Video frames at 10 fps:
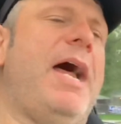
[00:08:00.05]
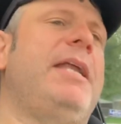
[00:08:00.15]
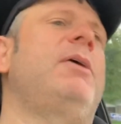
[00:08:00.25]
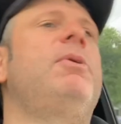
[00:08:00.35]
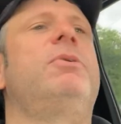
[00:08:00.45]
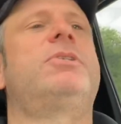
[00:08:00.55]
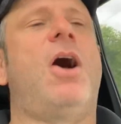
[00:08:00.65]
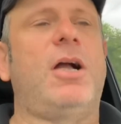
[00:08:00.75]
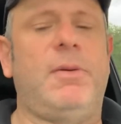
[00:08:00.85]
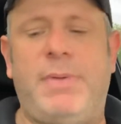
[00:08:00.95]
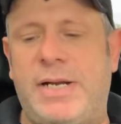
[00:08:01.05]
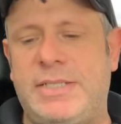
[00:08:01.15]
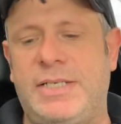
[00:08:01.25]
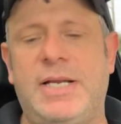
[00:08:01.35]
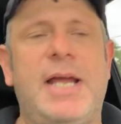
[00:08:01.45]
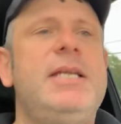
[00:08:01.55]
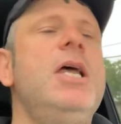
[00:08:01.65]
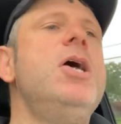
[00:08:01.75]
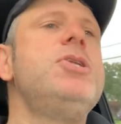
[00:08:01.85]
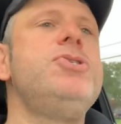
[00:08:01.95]
on it. We will talk about it tonight.
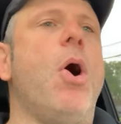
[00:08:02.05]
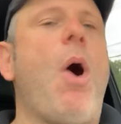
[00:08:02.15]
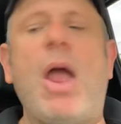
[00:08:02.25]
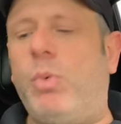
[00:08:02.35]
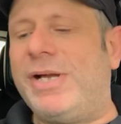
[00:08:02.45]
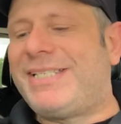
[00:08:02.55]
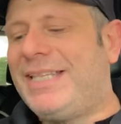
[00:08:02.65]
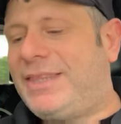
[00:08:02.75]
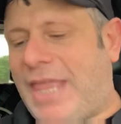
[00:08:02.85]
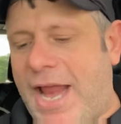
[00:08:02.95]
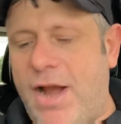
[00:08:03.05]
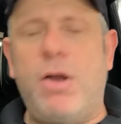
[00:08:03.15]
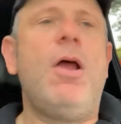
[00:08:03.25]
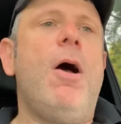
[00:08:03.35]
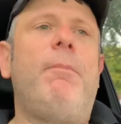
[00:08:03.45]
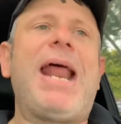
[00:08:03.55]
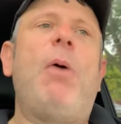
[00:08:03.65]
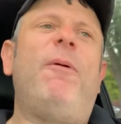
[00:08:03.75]
No, I wasn't there, but I